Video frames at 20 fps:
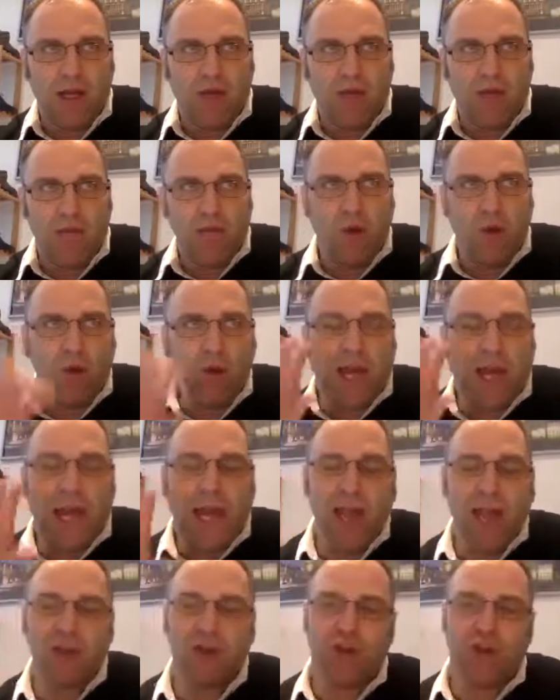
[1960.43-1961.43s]

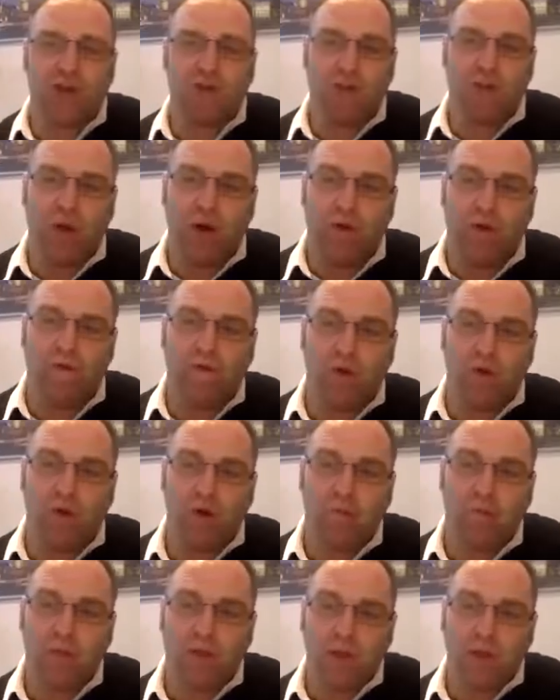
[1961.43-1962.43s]
location of where a
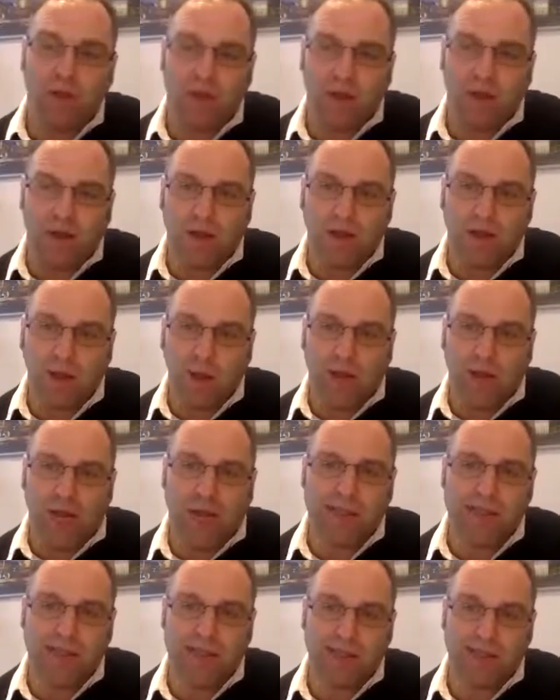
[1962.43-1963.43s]
firm
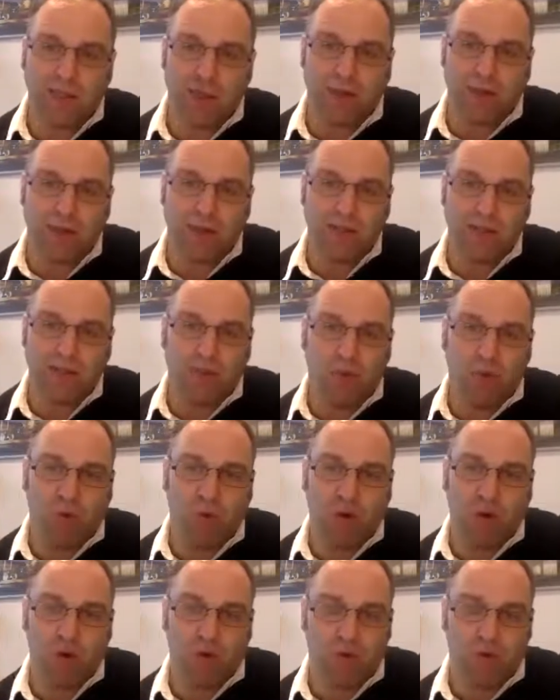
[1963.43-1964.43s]
locates itself is
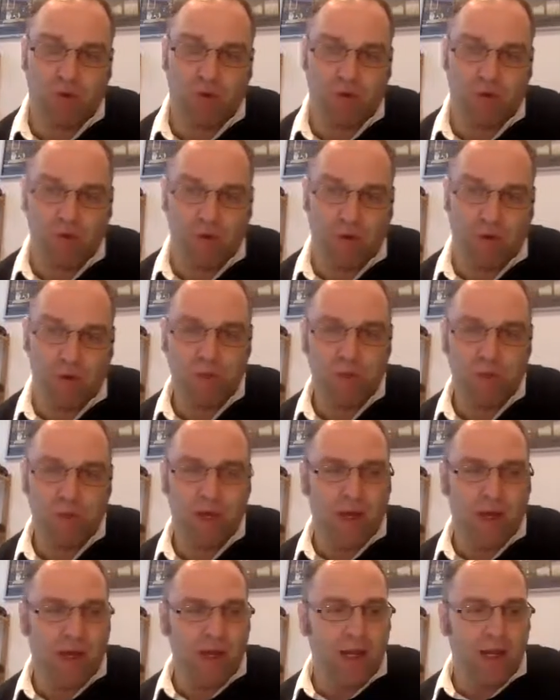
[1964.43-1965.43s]
important to a firm.
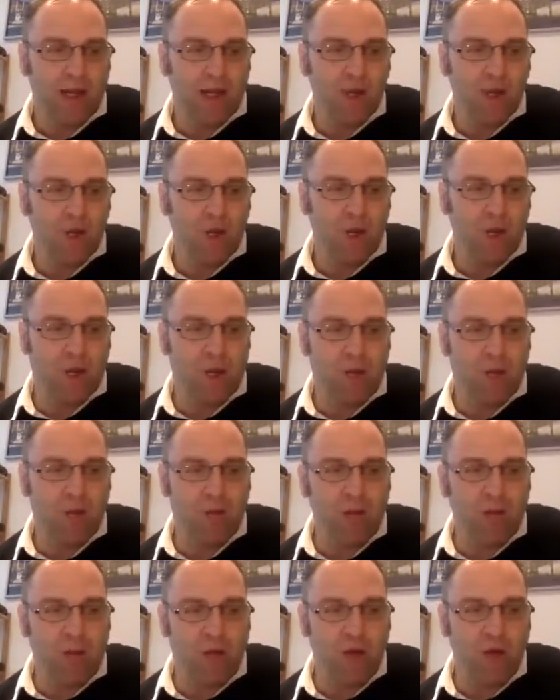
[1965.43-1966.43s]
So
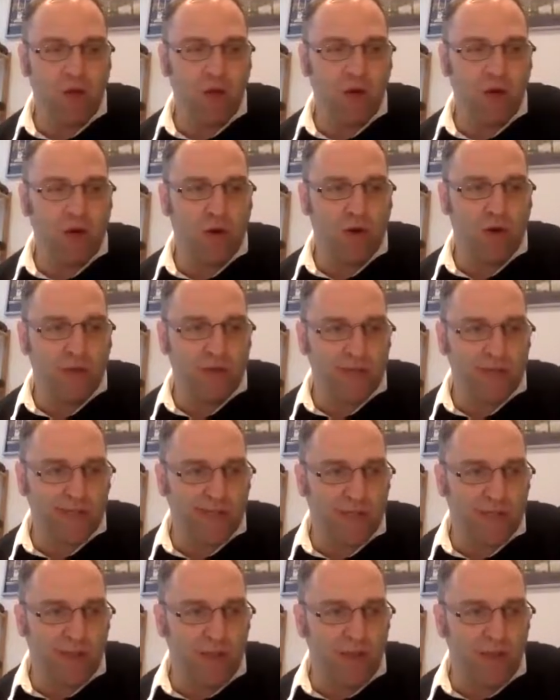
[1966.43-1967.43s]
when you're,
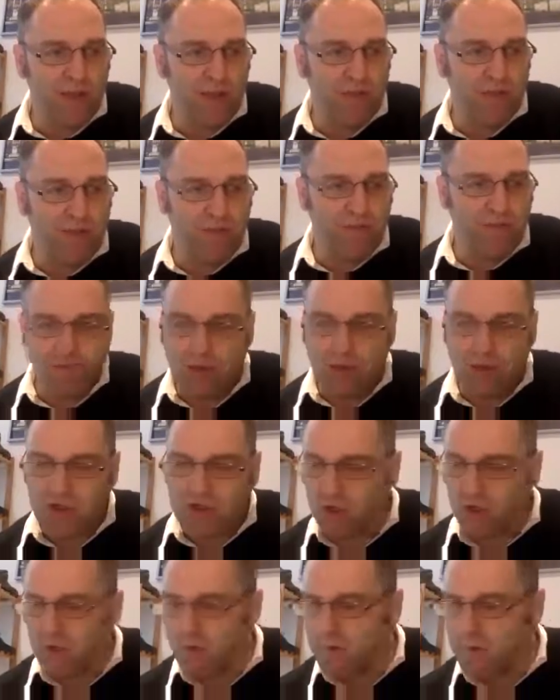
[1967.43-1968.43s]
say, put
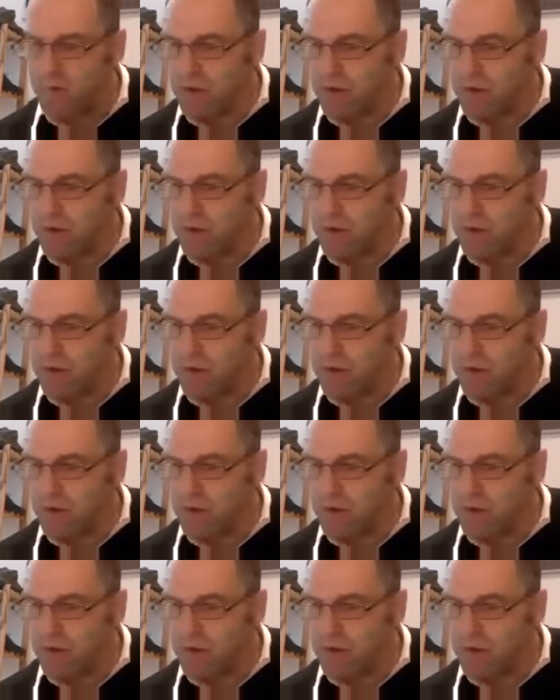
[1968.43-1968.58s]
your